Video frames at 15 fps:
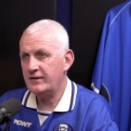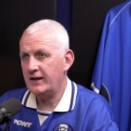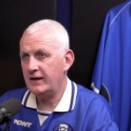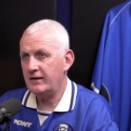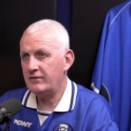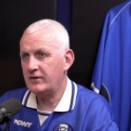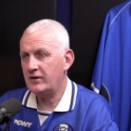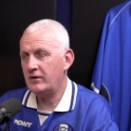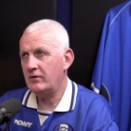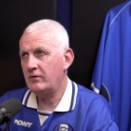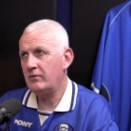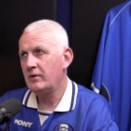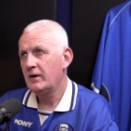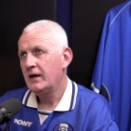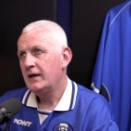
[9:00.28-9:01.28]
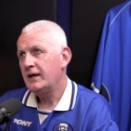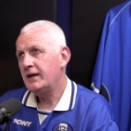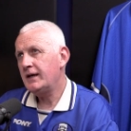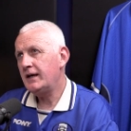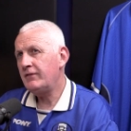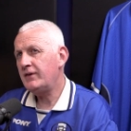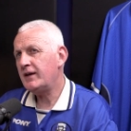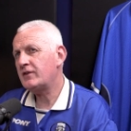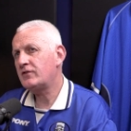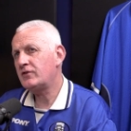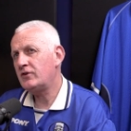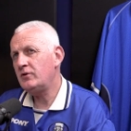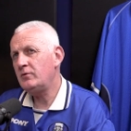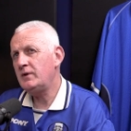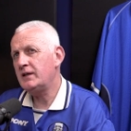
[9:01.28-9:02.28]
now. So if he had
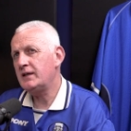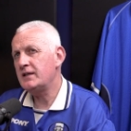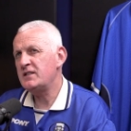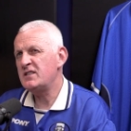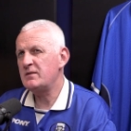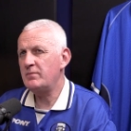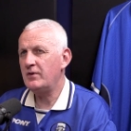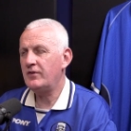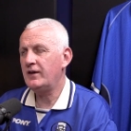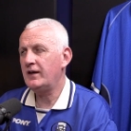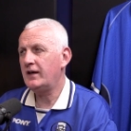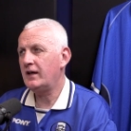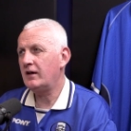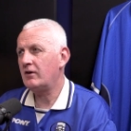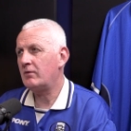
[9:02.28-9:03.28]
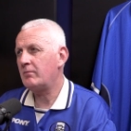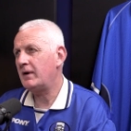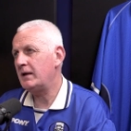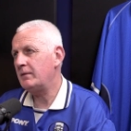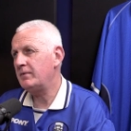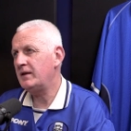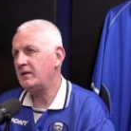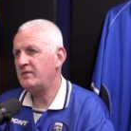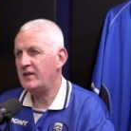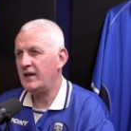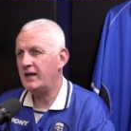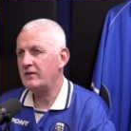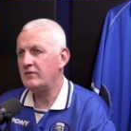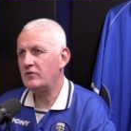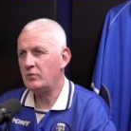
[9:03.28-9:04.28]
2 years, you'd be thinking, maybe
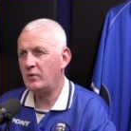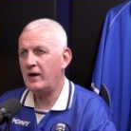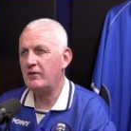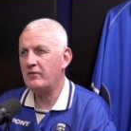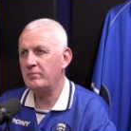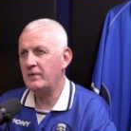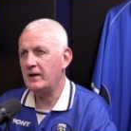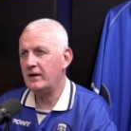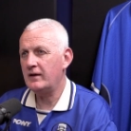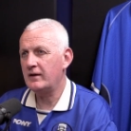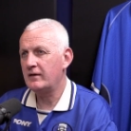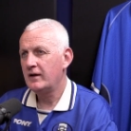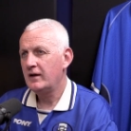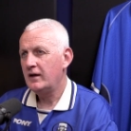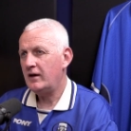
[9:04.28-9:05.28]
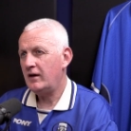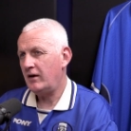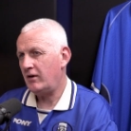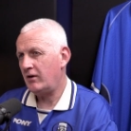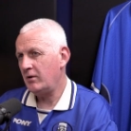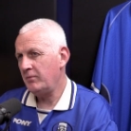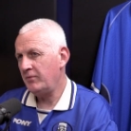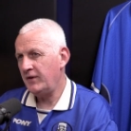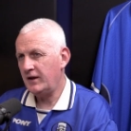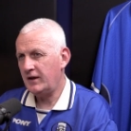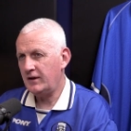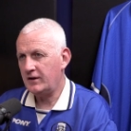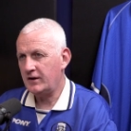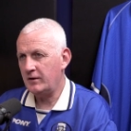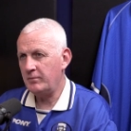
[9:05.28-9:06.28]
10, 12 million. I'm thinking
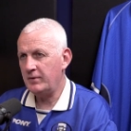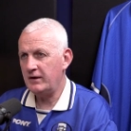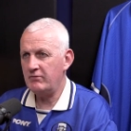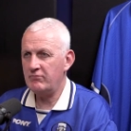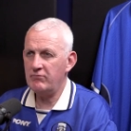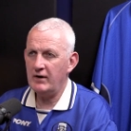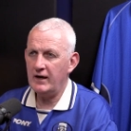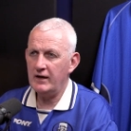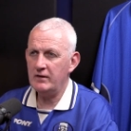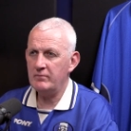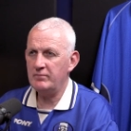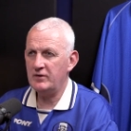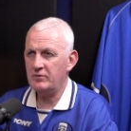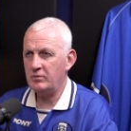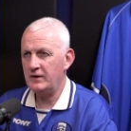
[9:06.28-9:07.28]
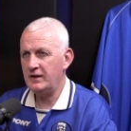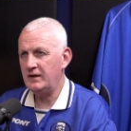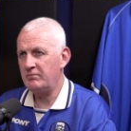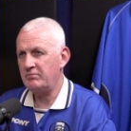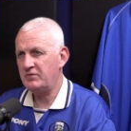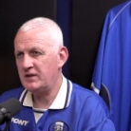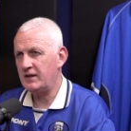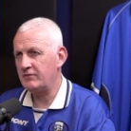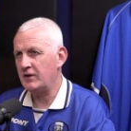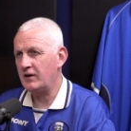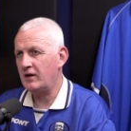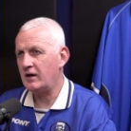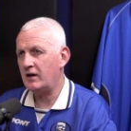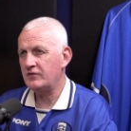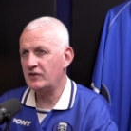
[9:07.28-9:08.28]
it's going to be round between
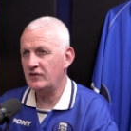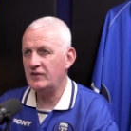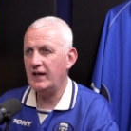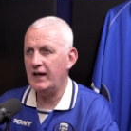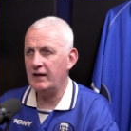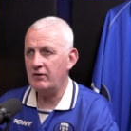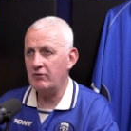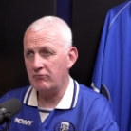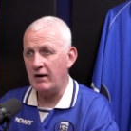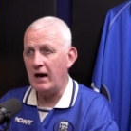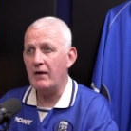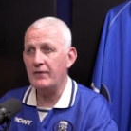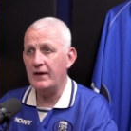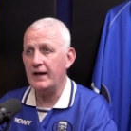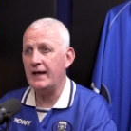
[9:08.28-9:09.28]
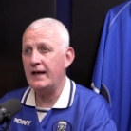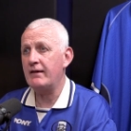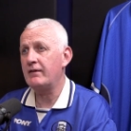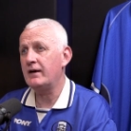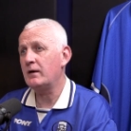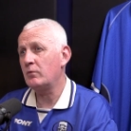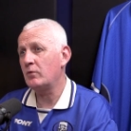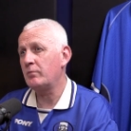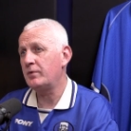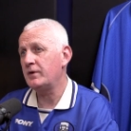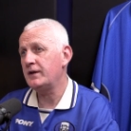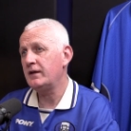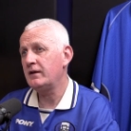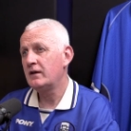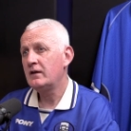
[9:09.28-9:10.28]
7.5 to 10. Around that area will
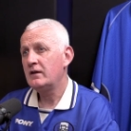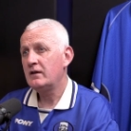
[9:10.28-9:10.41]
be